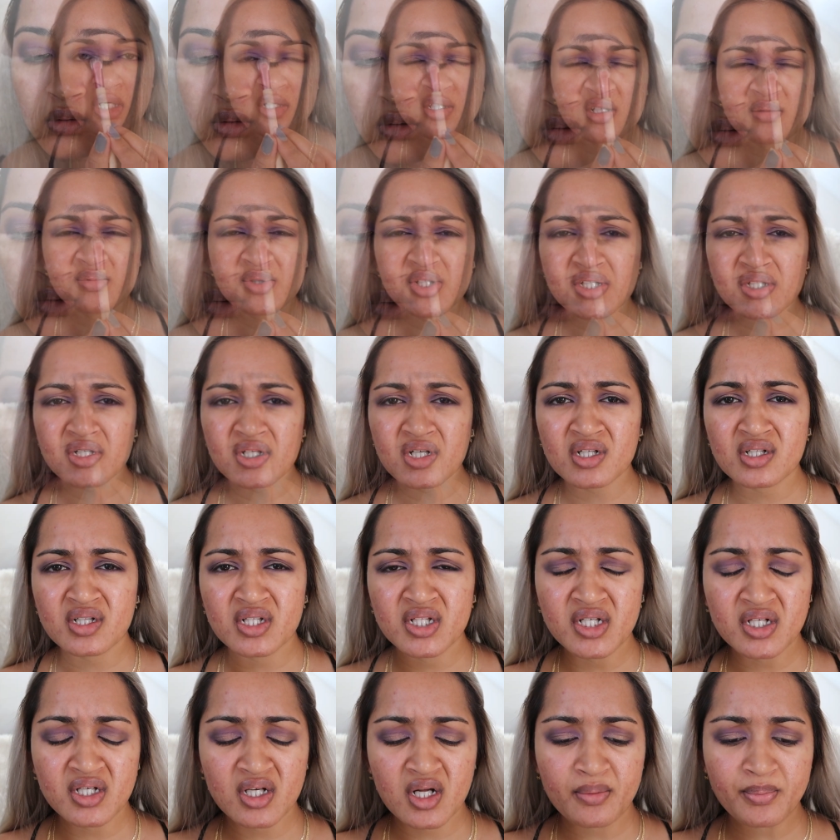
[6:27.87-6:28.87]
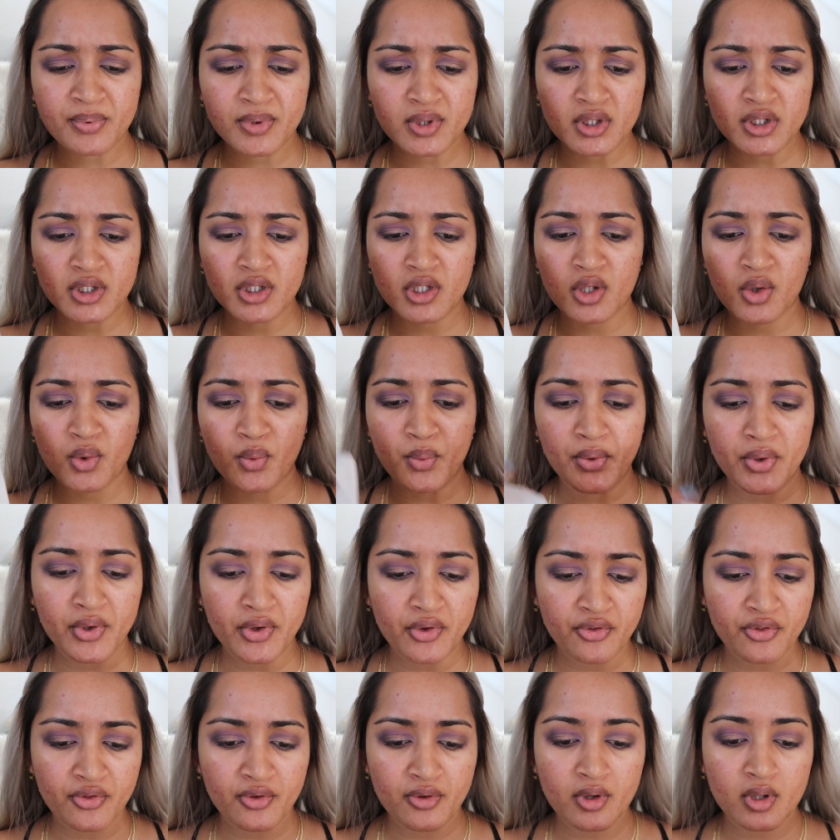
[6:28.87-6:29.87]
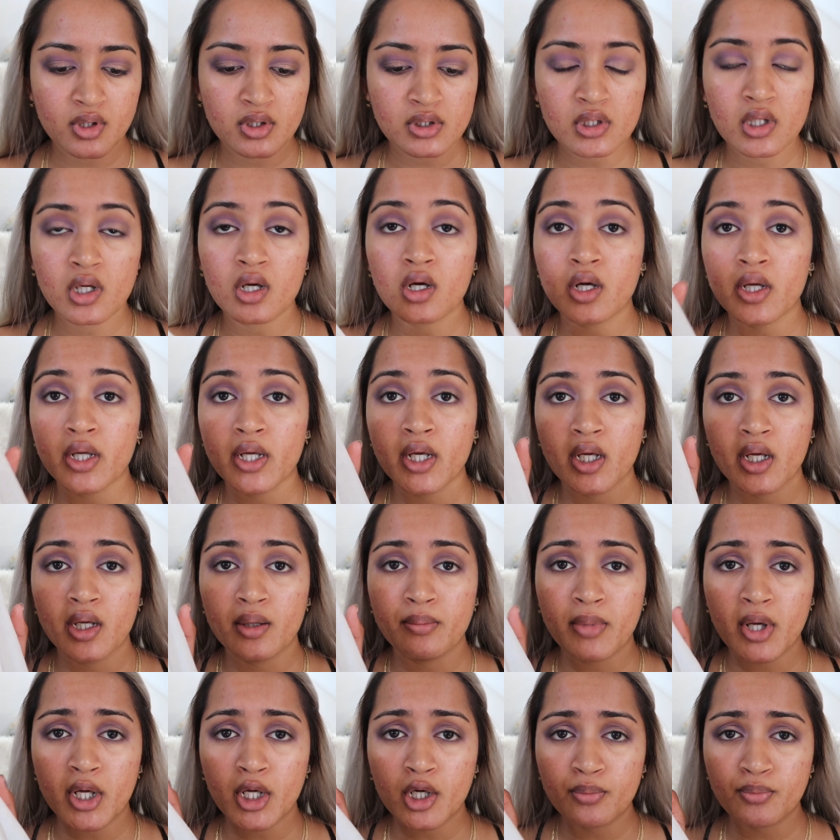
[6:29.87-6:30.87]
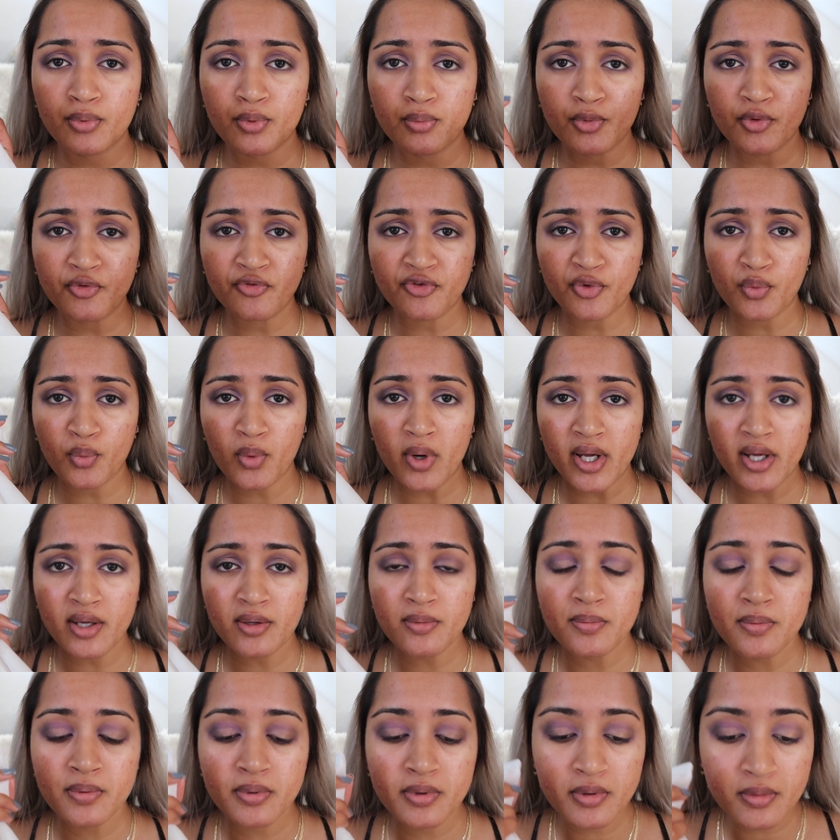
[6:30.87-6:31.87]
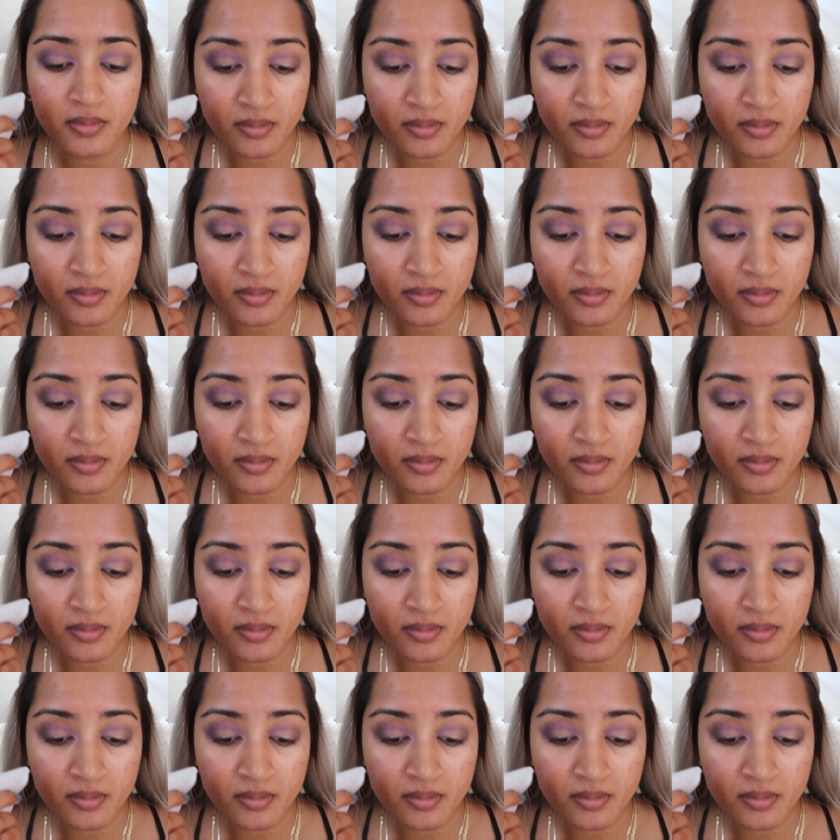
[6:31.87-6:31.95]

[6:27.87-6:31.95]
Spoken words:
So I'm just going to clean it up a little with a makeup removing wipe.